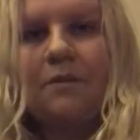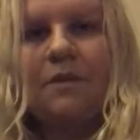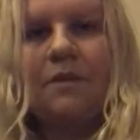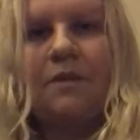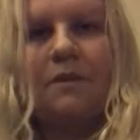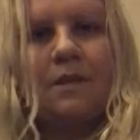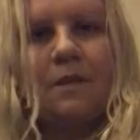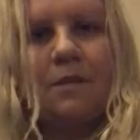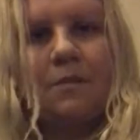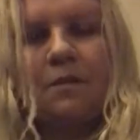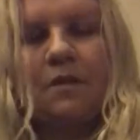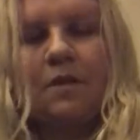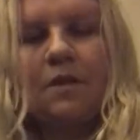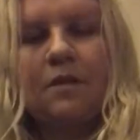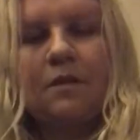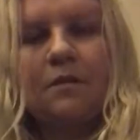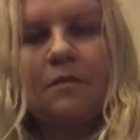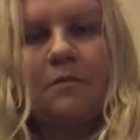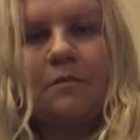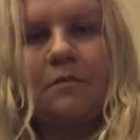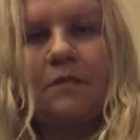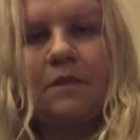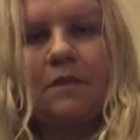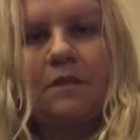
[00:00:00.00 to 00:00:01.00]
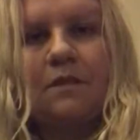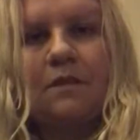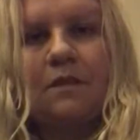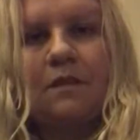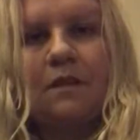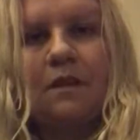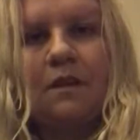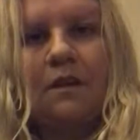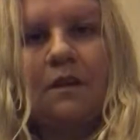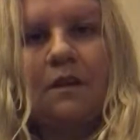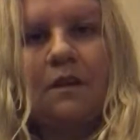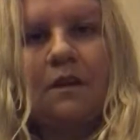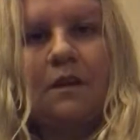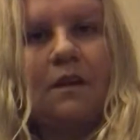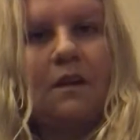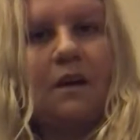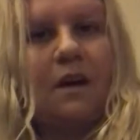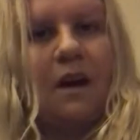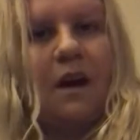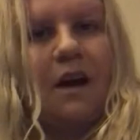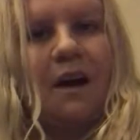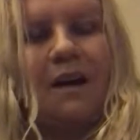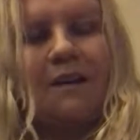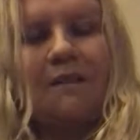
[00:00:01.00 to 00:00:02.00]
the symptoms.
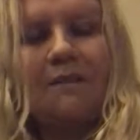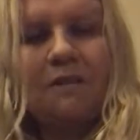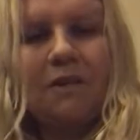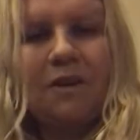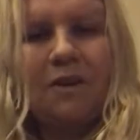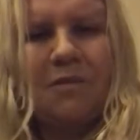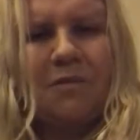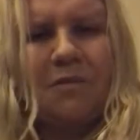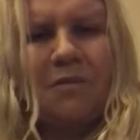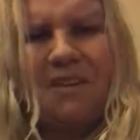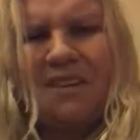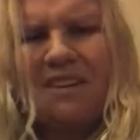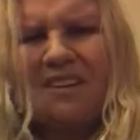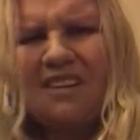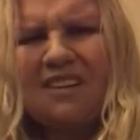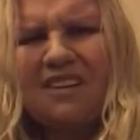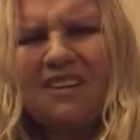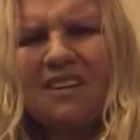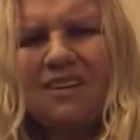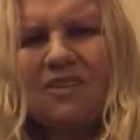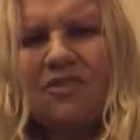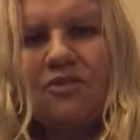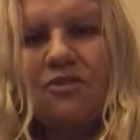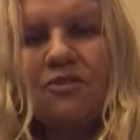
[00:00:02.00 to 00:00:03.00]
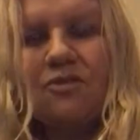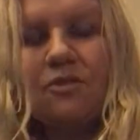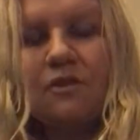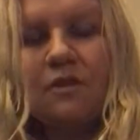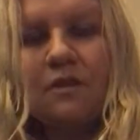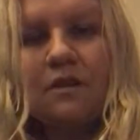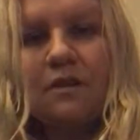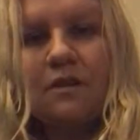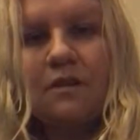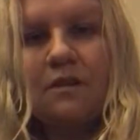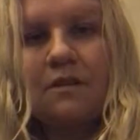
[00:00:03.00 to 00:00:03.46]
I vomited 100